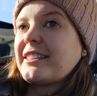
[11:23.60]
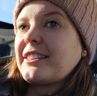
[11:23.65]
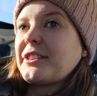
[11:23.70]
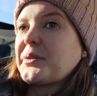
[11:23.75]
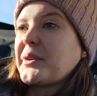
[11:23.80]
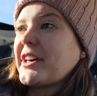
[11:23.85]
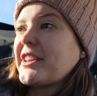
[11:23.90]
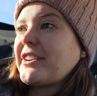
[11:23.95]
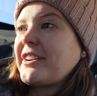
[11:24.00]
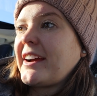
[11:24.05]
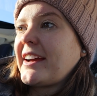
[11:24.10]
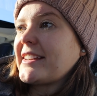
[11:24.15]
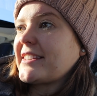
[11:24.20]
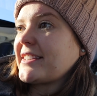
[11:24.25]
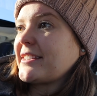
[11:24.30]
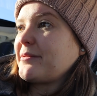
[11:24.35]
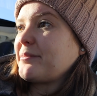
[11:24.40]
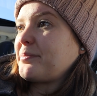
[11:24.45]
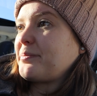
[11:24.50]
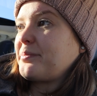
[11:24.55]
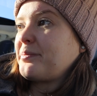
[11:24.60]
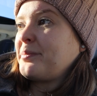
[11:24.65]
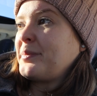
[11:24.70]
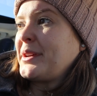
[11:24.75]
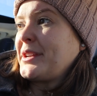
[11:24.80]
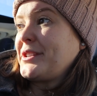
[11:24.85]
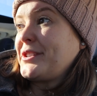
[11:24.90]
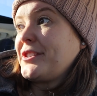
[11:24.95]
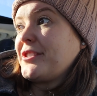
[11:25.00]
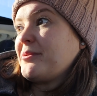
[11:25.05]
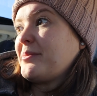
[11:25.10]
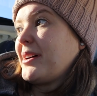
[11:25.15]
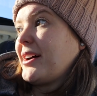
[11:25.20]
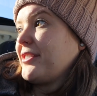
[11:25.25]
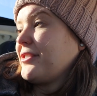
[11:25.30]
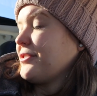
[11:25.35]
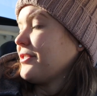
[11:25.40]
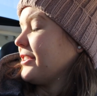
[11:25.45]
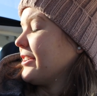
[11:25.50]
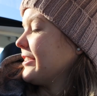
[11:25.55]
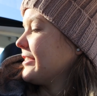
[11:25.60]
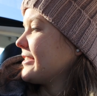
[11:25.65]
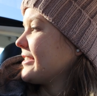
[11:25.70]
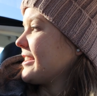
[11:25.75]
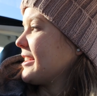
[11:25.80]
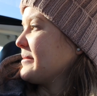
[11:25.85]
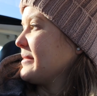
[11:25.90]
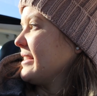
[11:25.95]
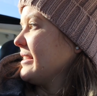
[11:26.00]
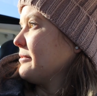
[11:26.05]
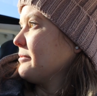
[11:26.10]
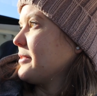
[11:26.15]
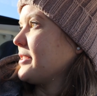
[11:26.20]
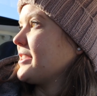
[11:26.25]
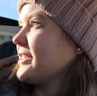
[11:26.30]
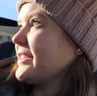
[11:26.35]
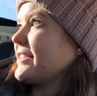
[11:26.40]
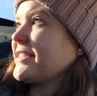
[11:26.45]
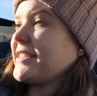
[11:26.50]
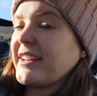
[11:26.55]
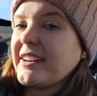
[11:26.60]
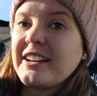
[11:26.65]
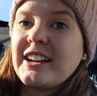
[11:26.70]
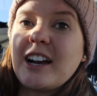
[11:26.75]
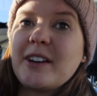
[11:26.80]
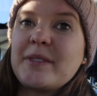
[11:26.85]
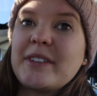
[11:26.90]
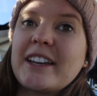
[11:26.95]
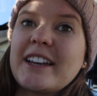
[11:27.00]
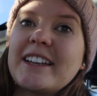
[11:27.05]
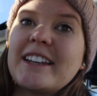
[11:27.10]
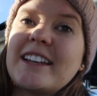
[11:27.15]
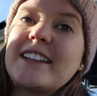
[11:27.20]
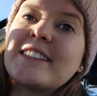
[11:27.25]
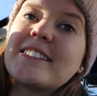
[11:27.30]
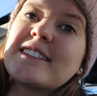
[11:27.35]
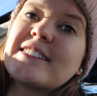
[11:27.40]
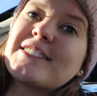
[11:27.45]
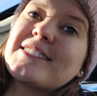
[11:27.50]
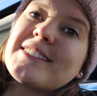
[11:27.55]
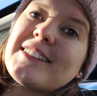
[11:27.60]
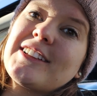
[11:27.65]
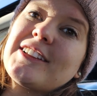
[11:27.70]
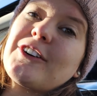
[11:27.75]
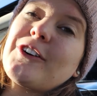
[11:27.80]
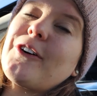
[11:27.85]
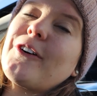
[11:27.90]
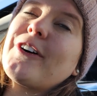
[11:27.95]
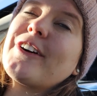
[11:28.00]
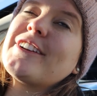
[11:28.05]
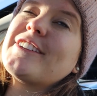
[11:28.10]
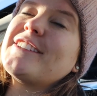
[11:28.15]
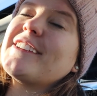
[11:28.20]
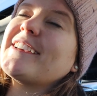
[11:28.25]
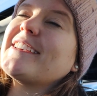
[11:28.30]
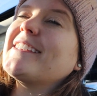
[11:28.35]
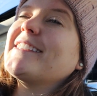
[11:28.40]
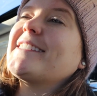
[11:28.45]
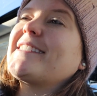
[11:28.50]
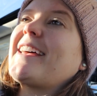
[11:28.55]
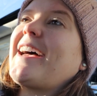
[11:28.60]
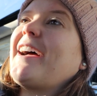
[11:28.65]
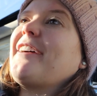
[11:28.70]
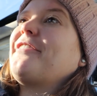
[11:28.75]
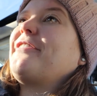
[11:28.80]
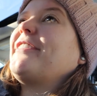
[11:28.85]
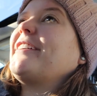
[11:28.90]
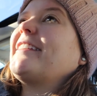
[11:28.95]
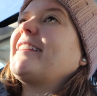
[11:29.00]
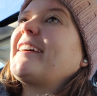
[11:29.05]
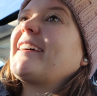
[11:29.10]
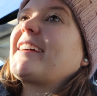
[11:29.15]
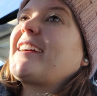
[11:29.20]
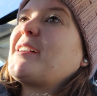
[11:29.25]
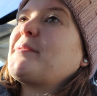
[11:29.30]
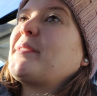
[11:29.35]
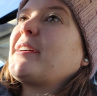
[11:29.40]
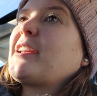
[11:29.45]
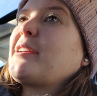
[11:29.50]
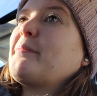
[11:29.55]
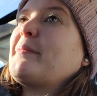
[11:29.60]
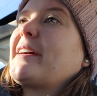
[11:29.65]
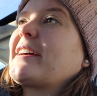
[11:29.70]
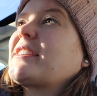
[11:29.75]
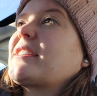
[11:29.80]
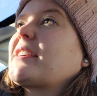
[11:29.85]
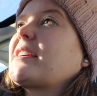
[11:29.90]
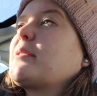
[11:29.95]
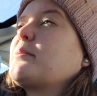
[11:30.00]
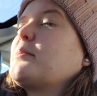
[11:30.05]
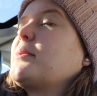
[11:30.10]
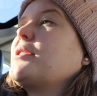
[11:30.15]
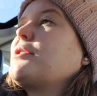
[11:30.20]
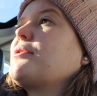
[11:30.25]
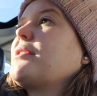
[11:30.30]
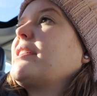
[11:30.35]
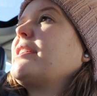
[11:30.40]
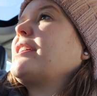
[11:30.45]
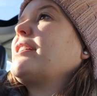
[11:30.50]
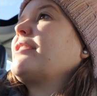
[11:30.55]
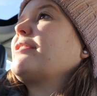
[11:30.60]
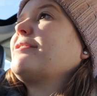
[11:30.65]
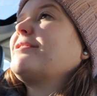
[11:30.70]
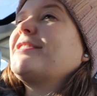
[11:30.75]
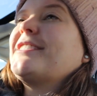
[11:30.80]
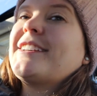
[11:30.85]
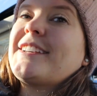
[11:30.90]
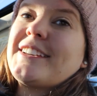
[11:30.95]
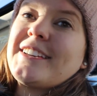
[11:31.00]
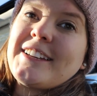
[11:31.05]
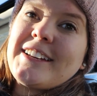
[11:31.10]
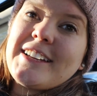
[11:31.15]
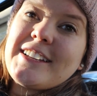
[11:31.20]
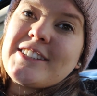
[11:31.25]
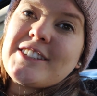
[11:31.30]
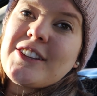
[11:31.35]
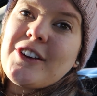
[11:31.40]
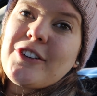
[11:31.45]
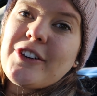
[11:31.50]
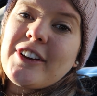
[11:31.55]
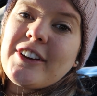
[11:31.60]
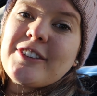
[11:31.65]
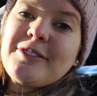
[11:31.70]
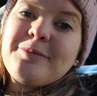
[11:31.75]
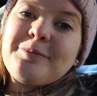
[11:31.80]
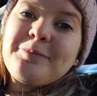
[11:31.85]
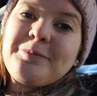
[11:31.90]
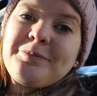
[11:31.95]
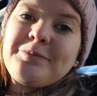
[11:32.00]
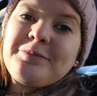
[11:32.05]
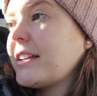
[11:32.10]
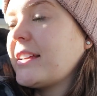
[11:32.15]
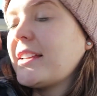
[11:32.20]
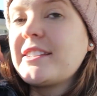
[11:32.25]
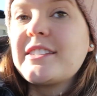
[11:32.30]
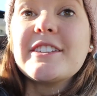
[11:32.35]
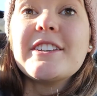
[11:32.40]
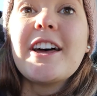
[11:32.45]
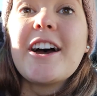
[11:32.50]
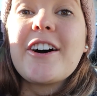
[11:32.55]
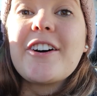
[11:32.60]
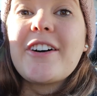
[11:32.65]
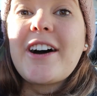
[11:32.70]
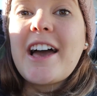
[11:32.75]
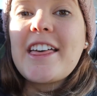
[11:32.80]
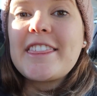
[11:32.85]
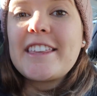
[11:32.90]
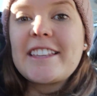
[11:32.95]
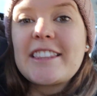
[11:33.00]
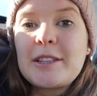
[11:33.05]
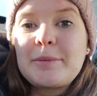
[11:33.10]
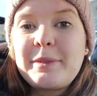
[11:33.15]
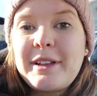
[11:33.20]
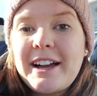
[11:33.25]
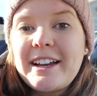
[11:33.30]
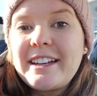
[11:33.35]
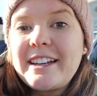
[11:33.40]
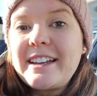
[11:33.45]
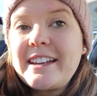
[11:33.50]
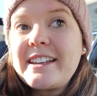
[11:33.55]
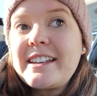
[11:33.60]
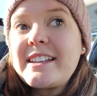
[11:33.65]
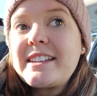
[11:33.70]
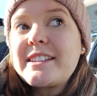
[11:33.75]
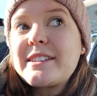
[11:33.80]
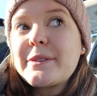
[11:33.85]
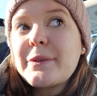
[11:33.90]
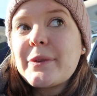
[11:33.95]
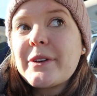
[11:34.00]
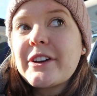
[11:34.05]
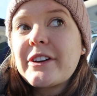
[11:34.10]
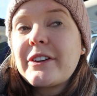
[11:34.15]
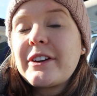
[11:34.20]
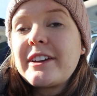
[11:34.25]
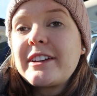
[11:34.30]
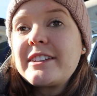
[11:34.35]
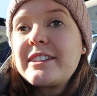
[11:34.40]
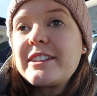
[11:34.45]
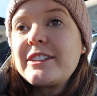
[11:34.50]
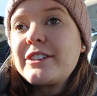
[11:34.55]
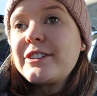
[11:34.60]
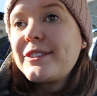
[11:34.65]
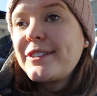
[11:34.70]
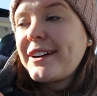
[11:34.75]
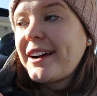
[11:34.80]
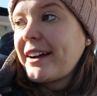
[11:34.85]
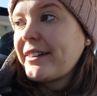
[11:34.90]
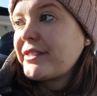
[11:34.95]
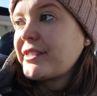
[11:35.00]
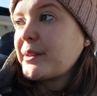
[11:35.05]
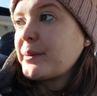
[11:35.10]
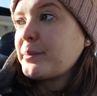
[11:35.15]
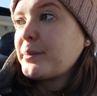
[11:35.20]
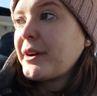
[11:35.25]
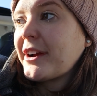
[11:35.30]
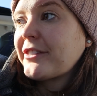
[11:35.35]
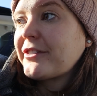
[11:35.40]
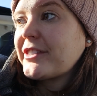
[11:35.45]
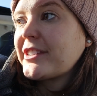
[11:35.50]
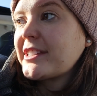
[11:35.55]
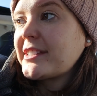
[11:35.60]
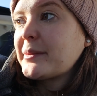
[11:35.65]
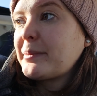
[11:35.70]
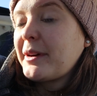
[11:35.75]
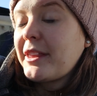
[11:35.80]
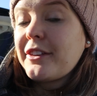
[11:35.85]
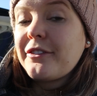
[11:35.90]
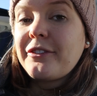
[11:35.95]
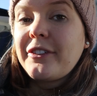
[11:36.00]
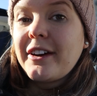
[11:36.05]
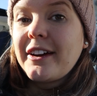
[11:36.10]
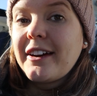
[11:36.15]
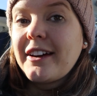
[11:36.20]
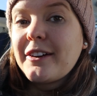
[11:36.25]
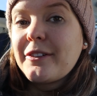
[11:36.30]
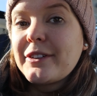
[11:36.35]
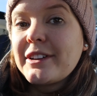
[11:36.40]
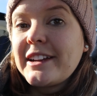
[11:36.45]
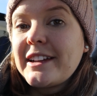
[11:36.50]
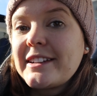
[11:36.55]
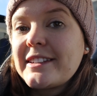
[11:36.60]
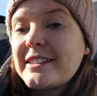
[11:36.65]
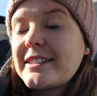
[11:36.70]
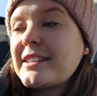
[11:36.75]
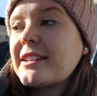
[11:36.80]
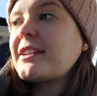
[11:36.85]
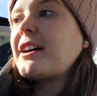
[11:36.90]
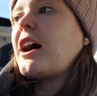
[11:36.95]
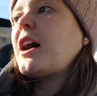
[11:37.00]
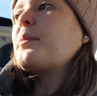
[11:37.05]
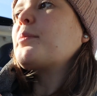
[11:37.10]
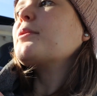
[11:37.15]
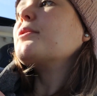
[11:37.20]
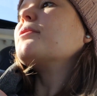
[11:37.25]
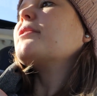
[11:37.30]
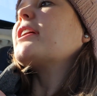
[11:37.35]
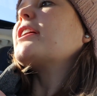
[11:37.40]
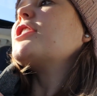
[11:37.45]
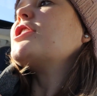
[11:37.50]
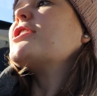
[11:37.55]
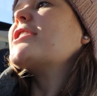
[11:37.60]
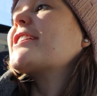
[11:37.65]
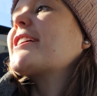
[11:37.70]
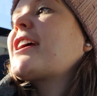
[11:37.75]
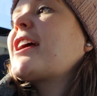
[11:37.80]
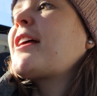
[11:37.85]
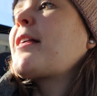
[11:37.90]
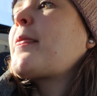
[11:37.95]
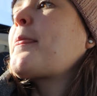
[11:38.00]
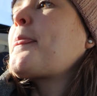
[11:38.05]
the weather hasn't been too bad for us. I mean, with the sun coming in, it's gorgeous. I feel like I'm on a Mexican beach right now. It's so good. So now I think the plan is we're going to have some breakfast by the fire when it's up and raging.